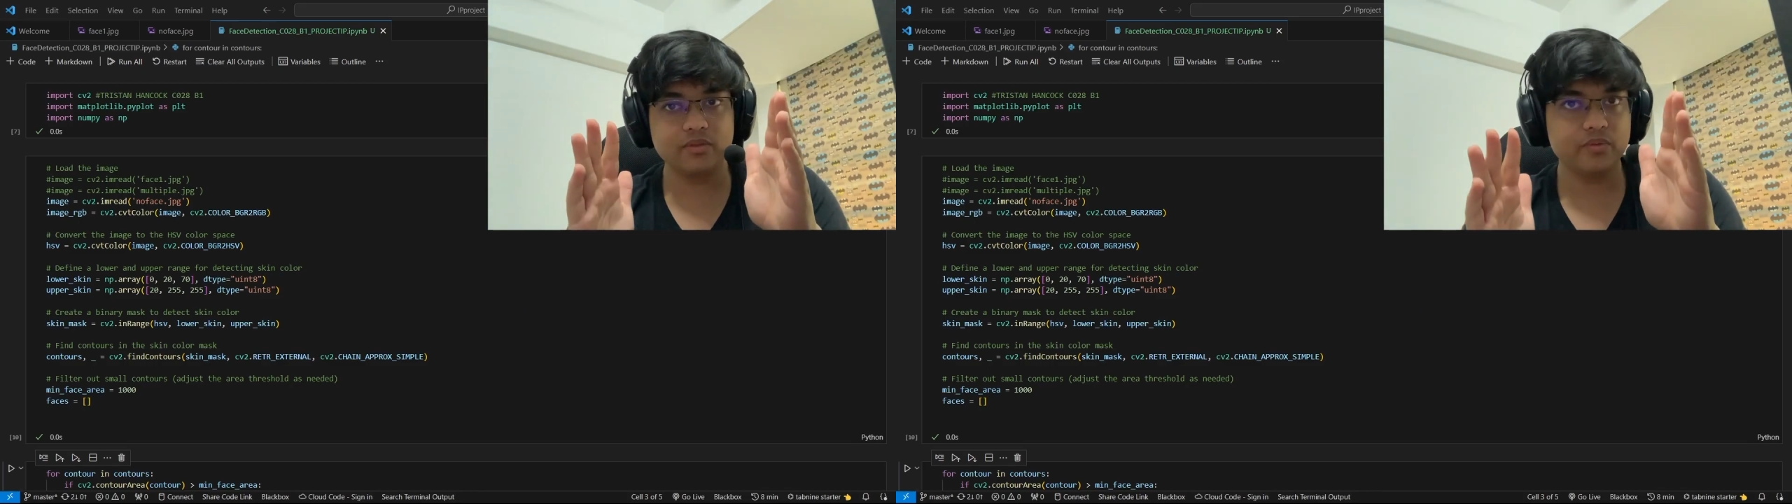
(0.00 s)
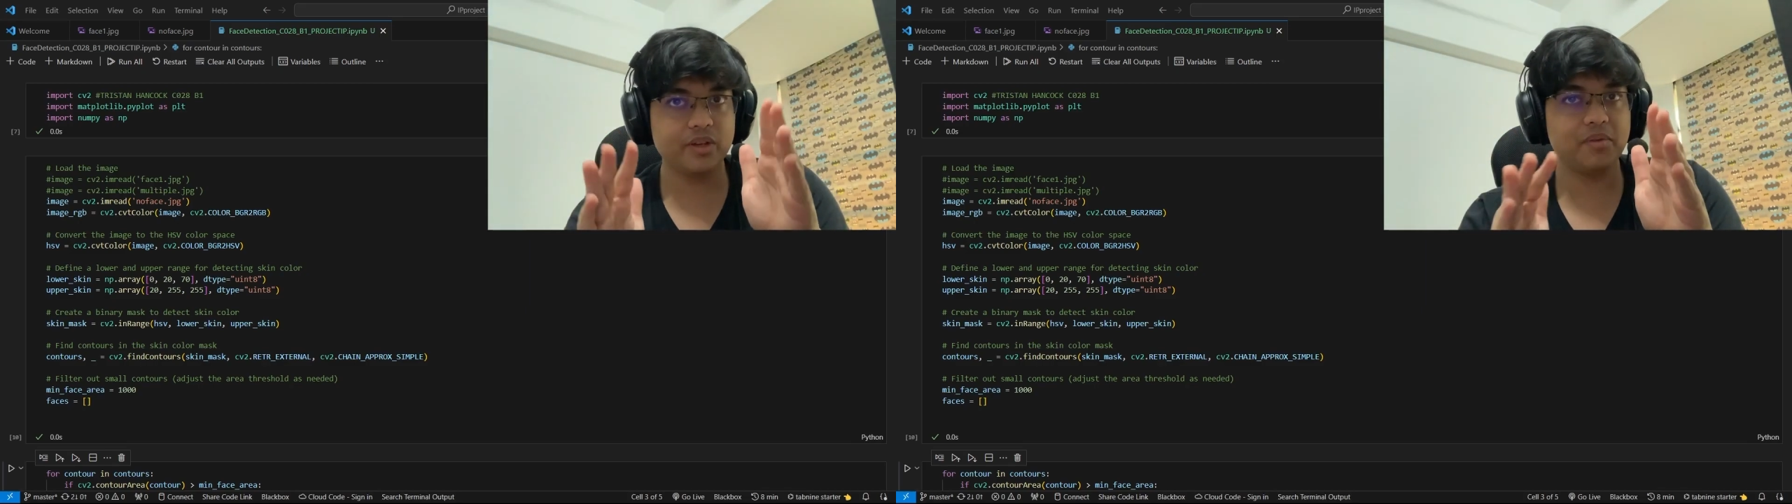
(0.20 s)

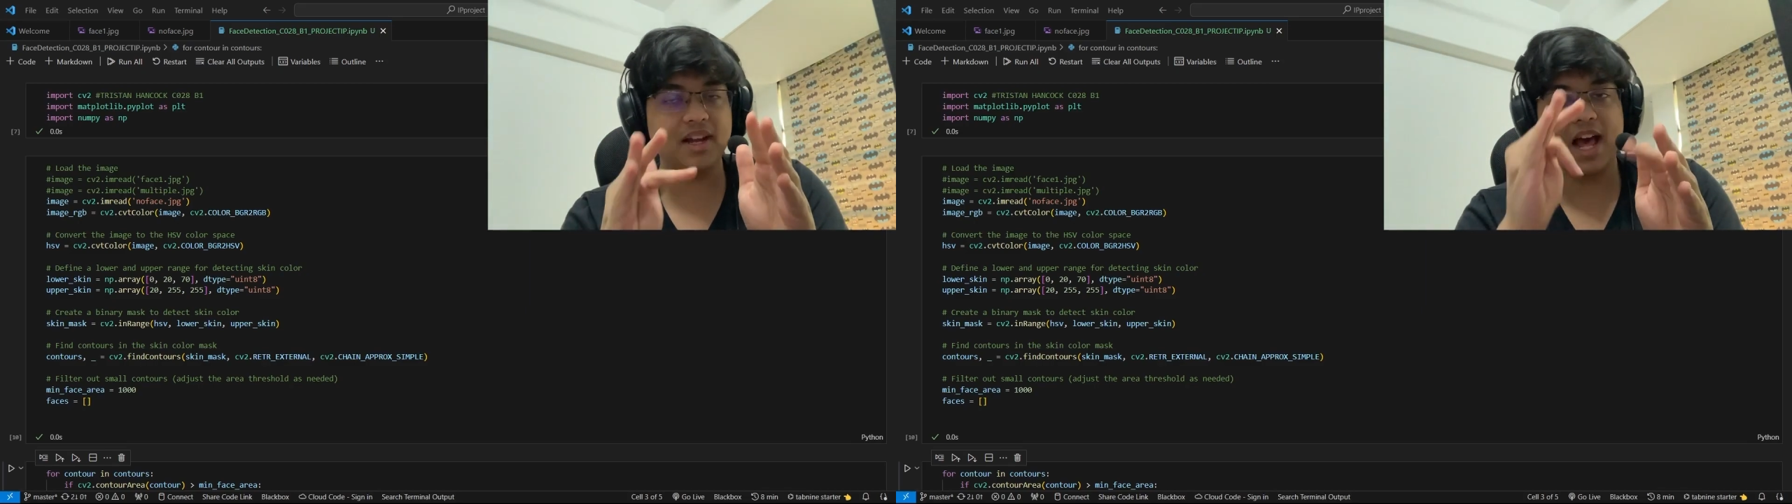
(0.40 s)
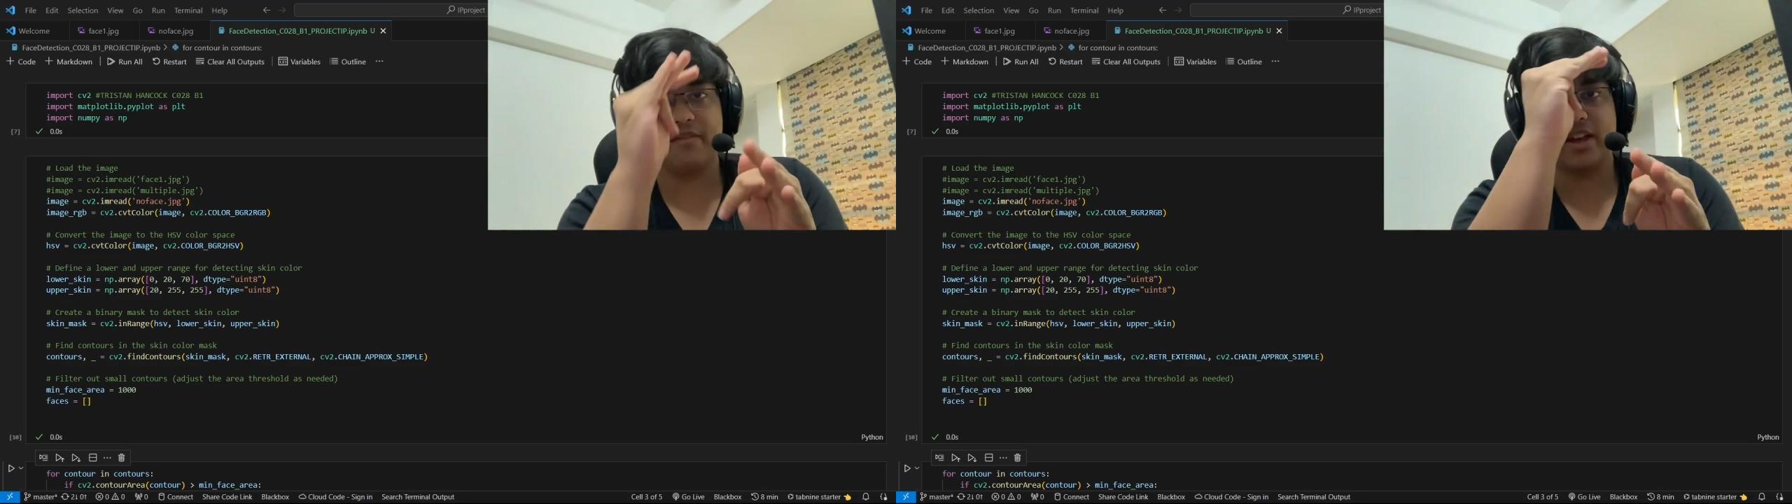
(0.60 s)
we will
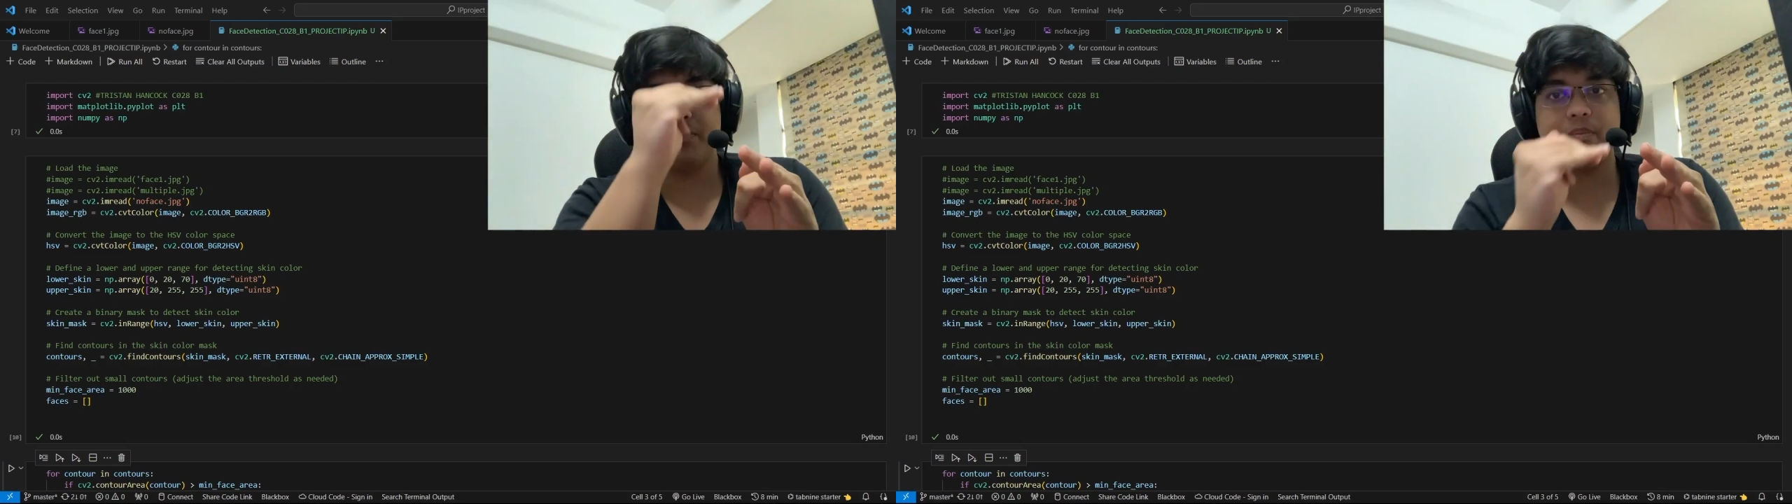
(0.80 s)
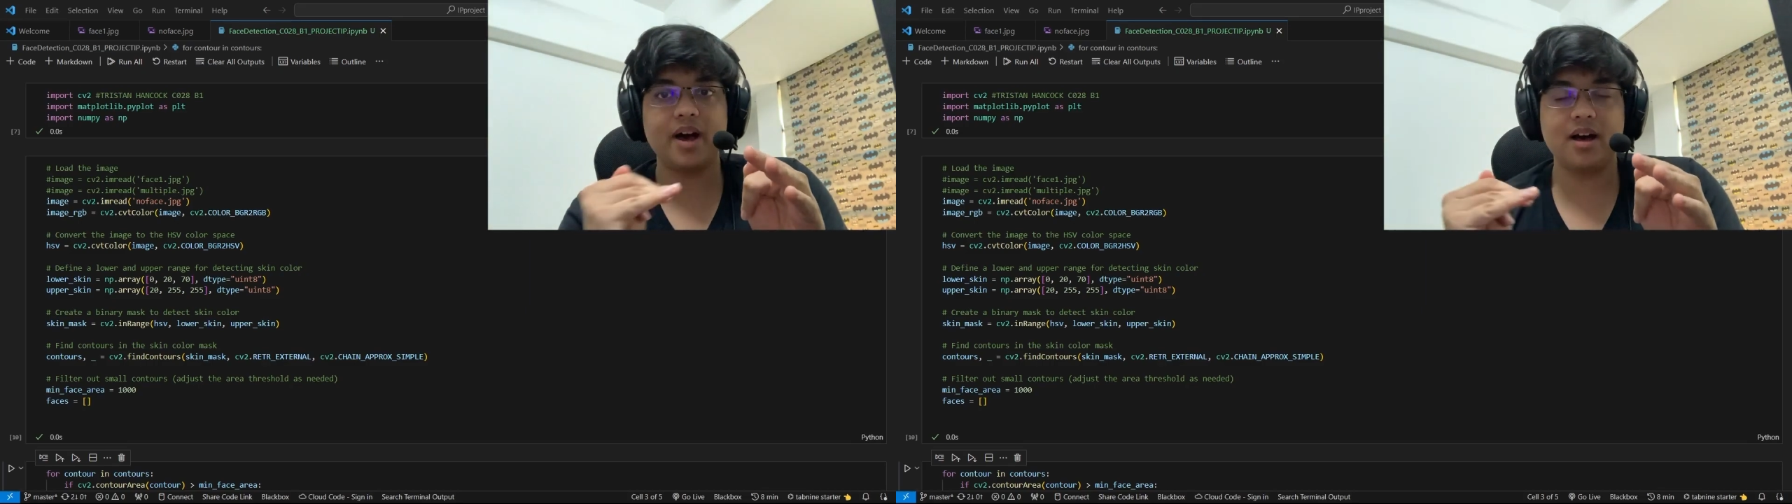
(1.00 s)
have
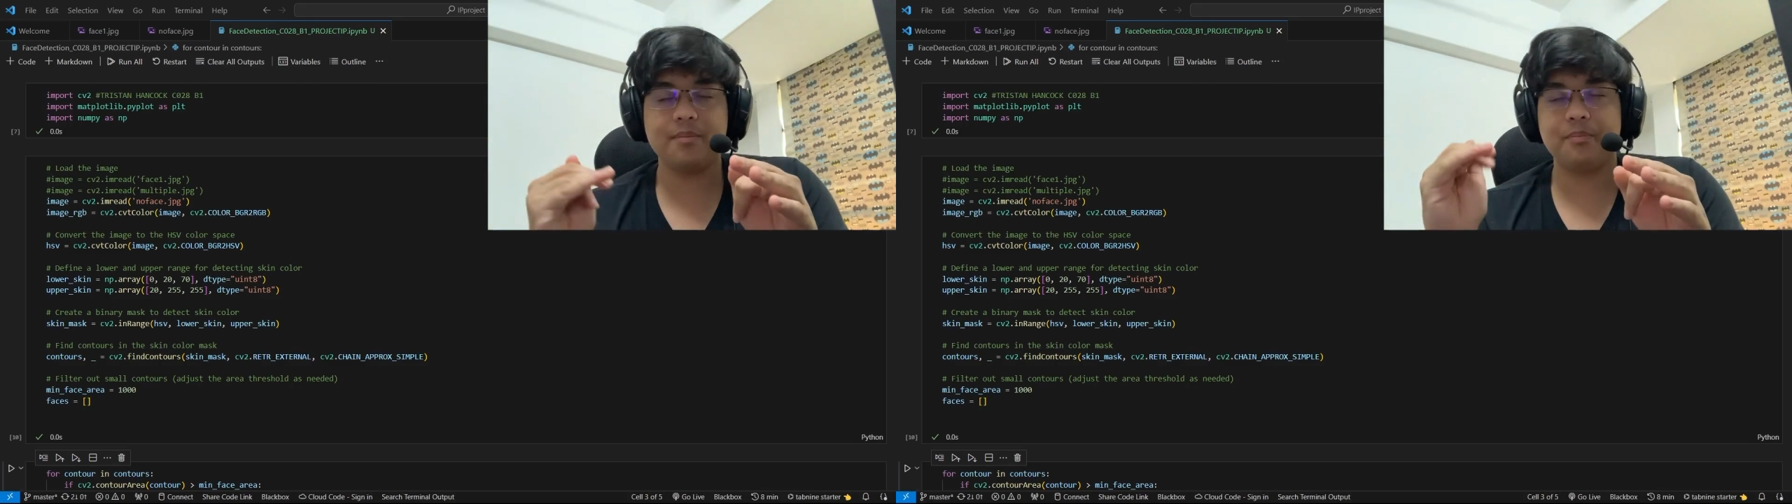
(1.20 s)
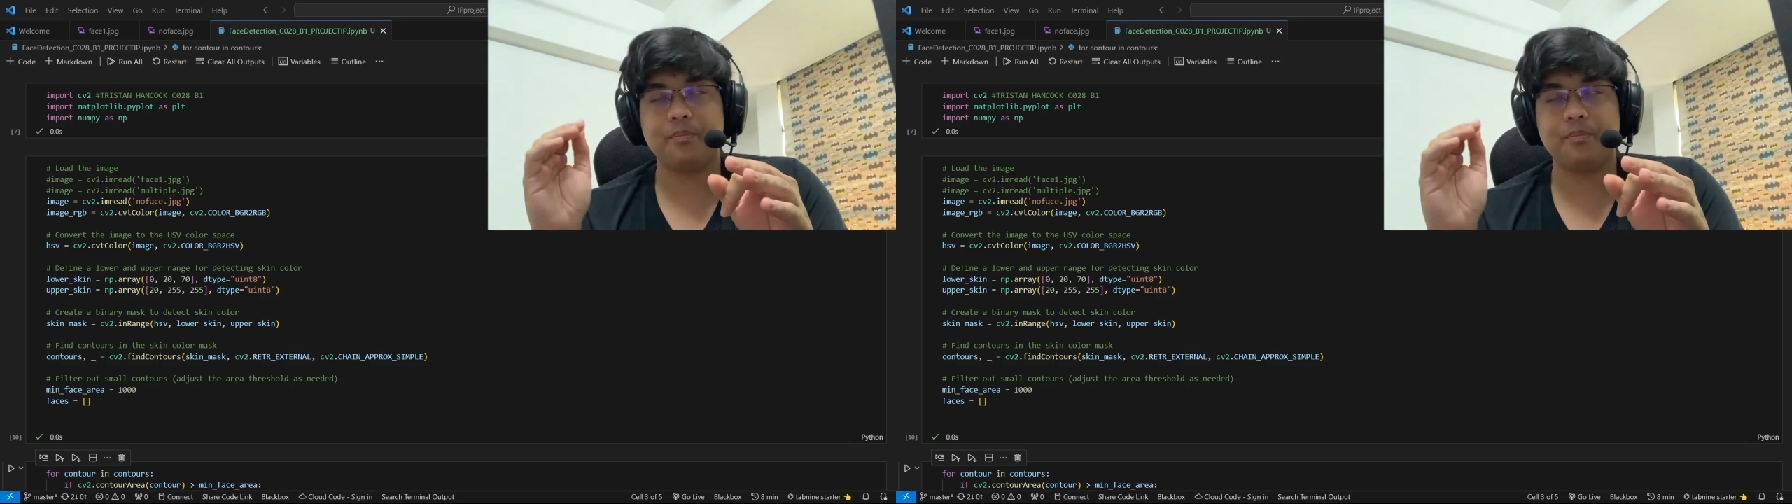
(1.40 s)
a